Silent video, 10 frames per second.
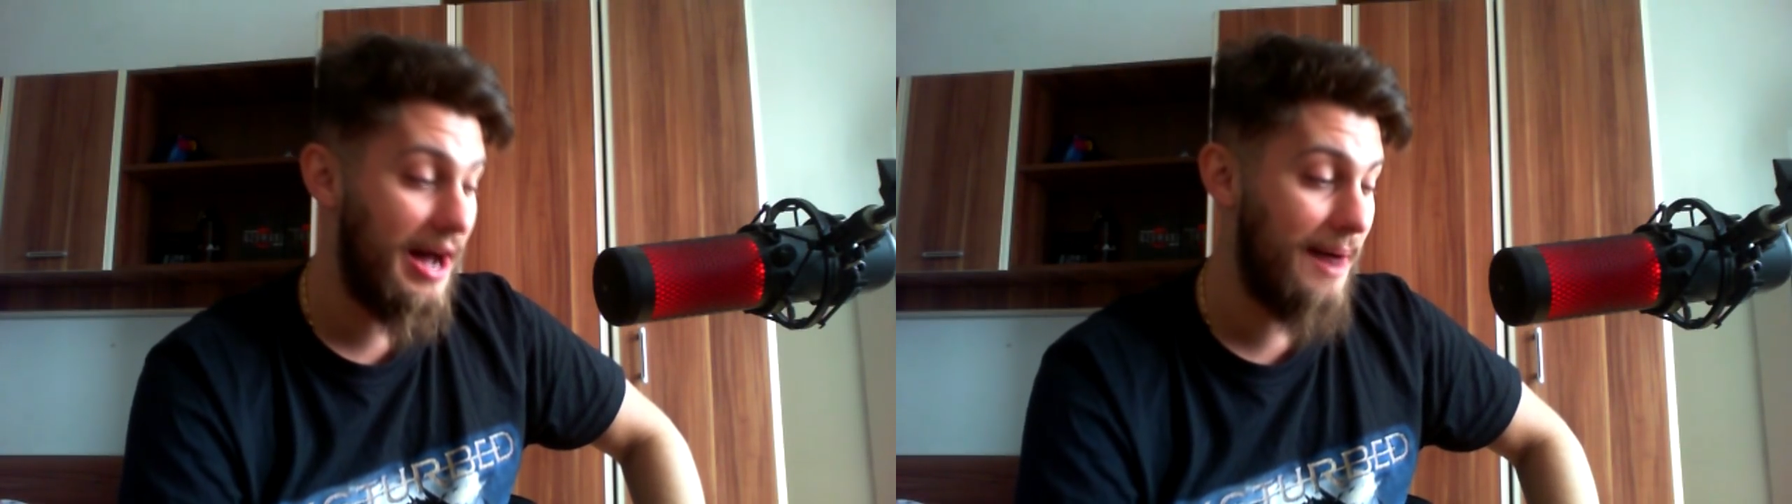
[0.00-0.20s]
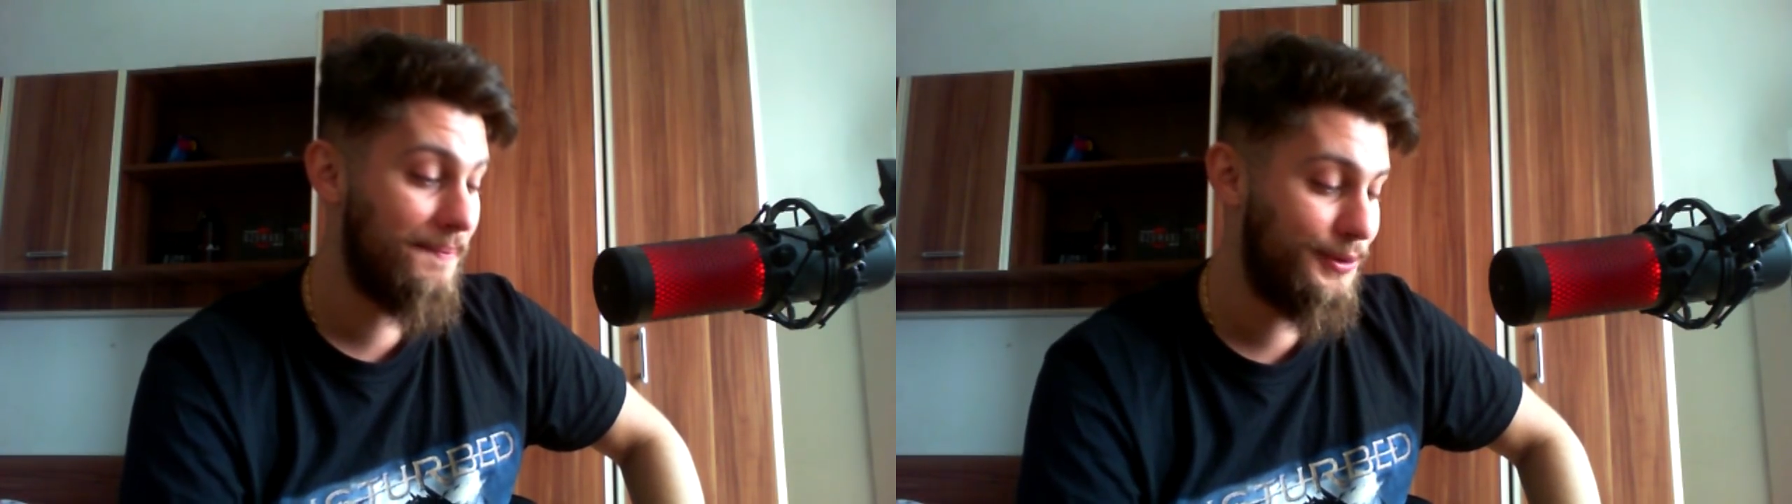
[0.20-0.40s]

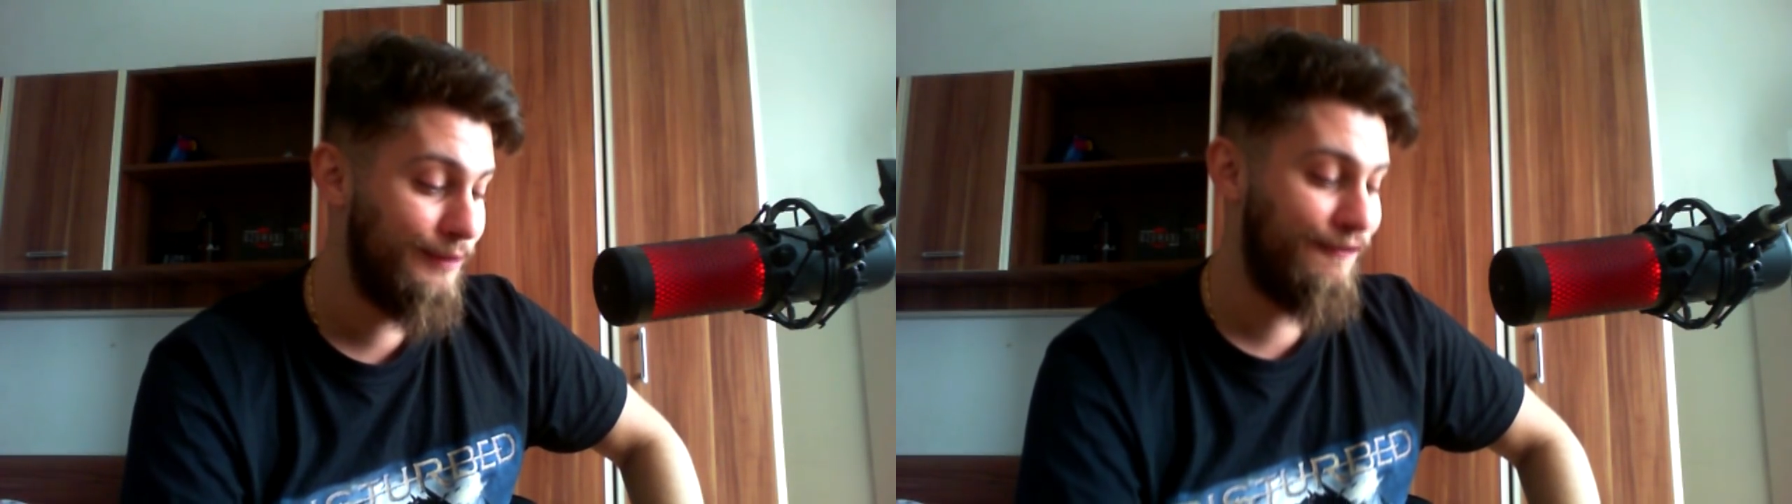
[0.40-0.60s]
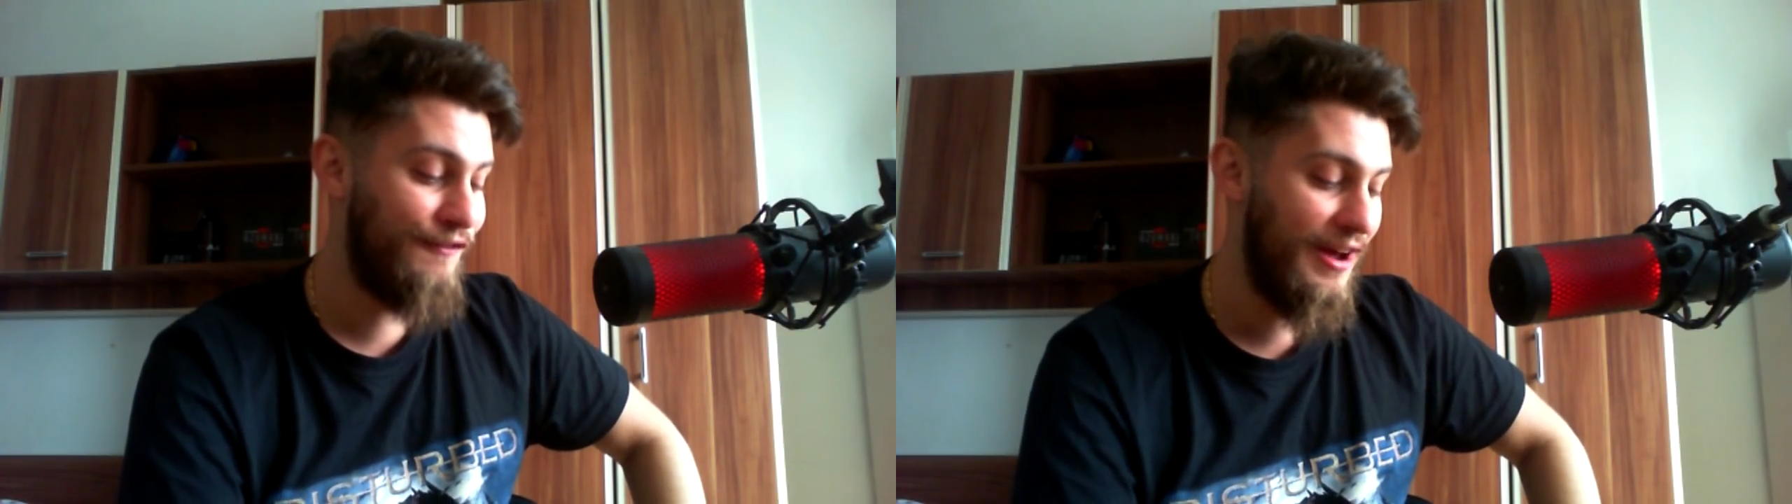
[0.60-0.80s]
up
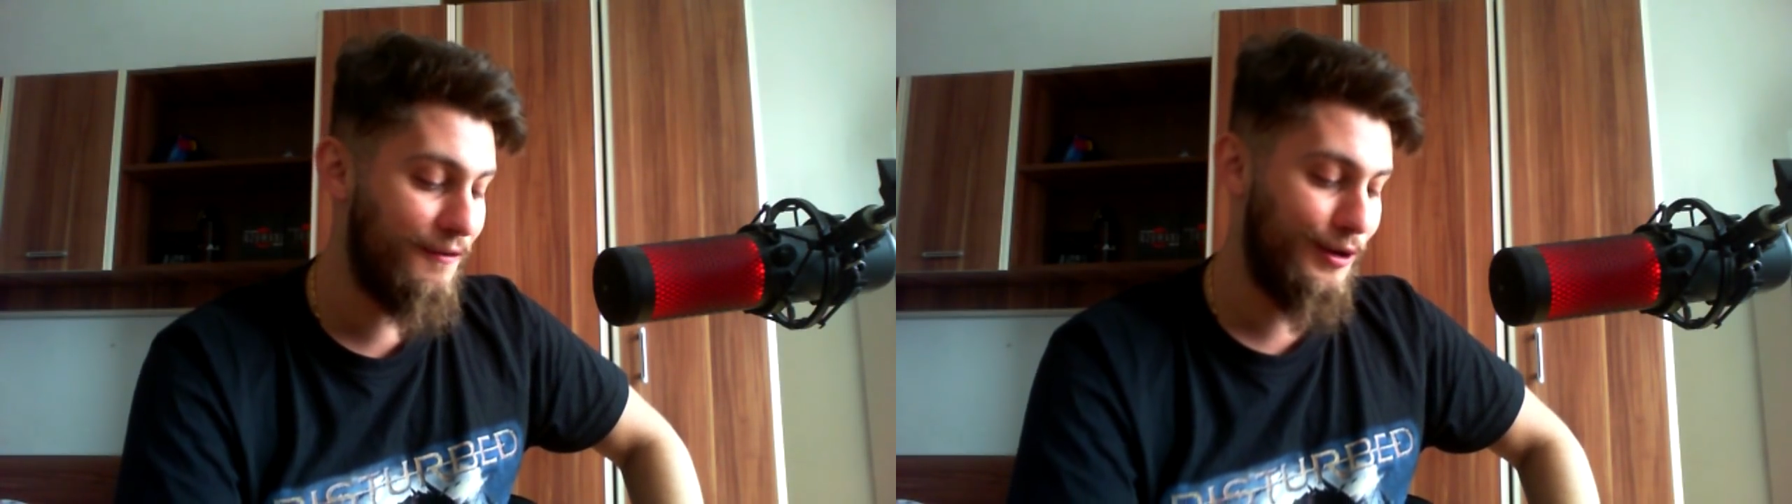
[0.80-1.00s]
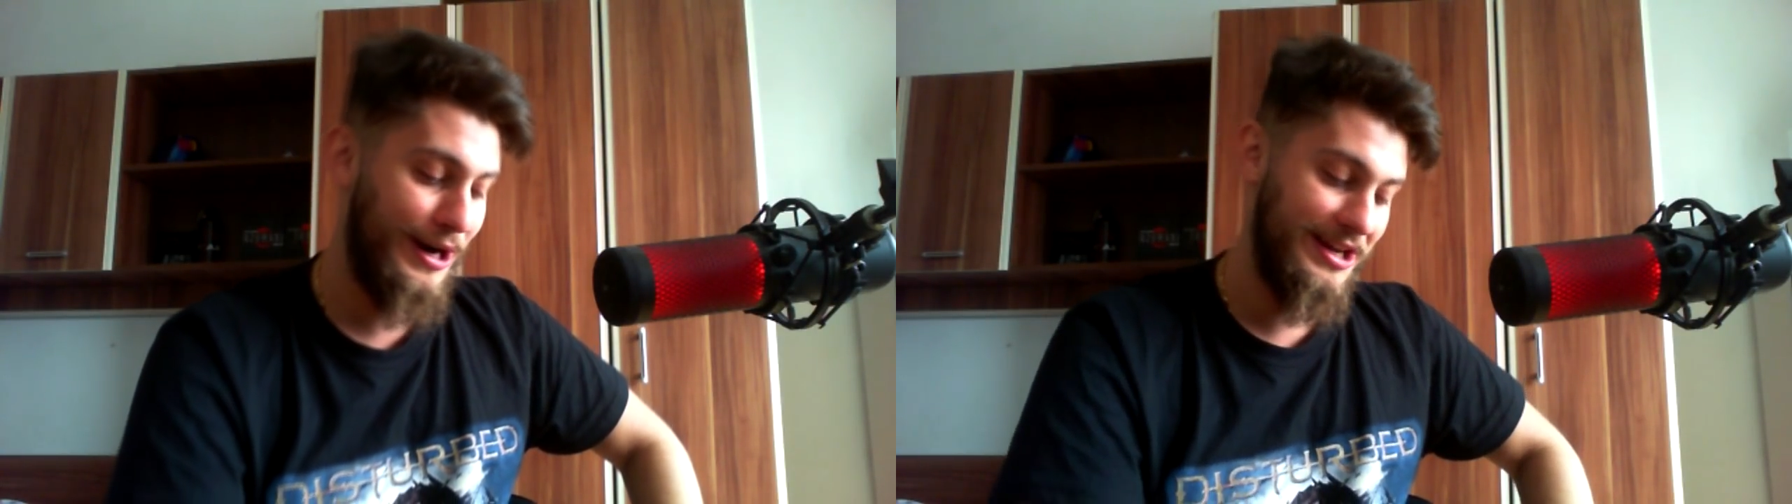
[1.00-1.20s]
to
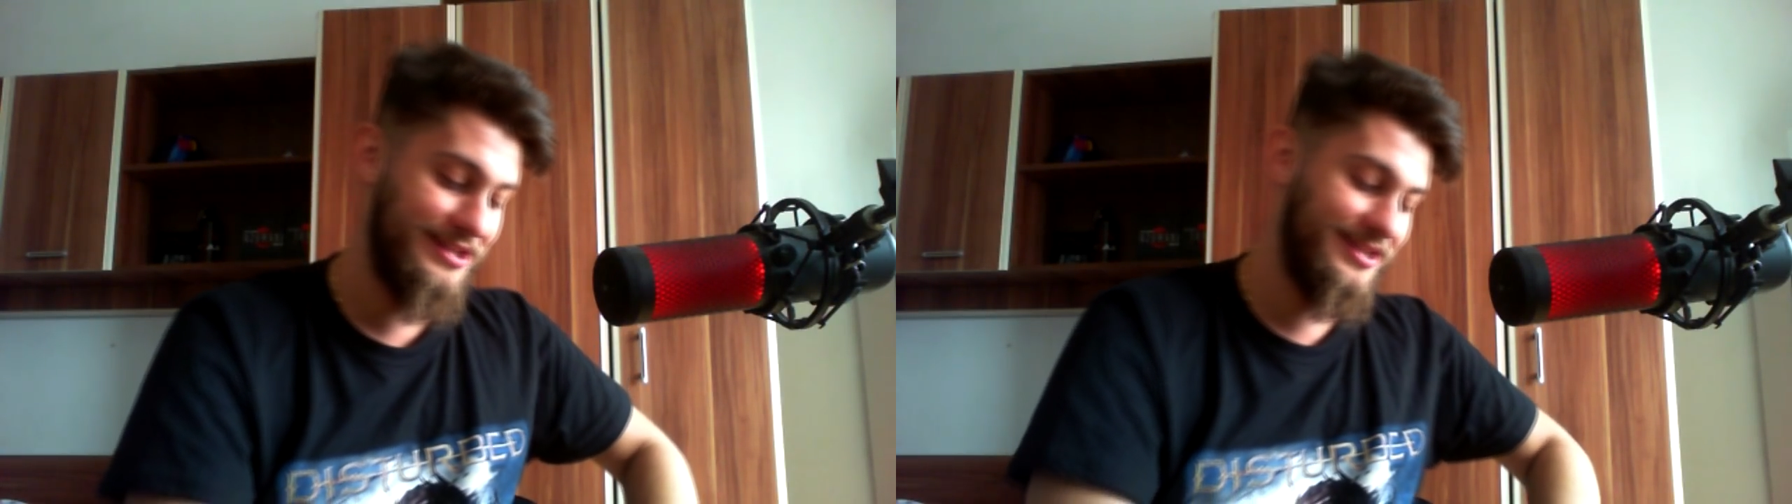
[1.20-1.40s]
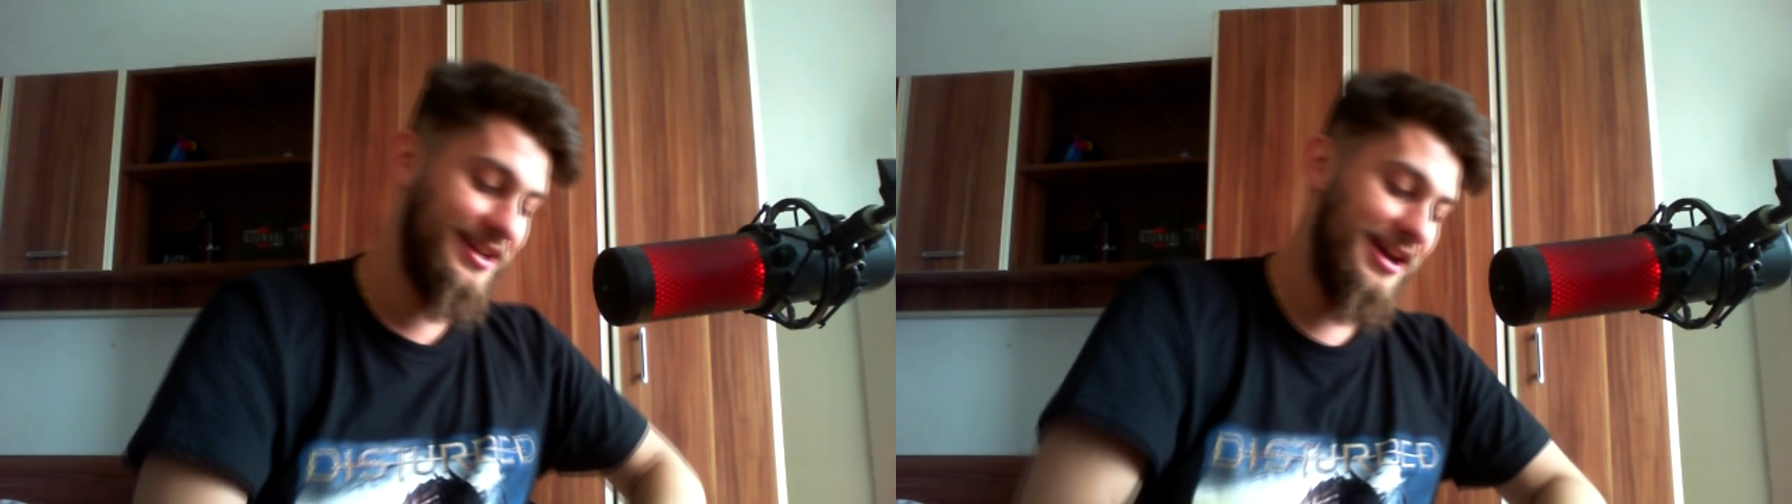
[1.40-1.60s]

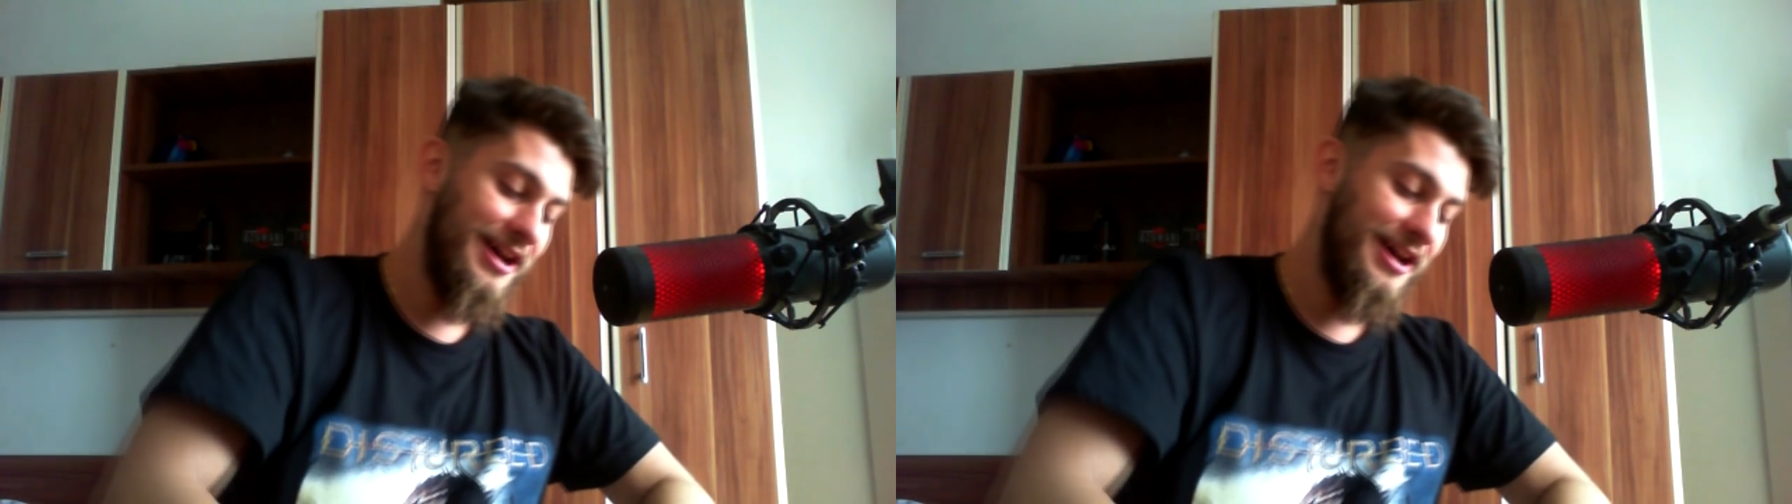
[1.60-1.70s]
favorize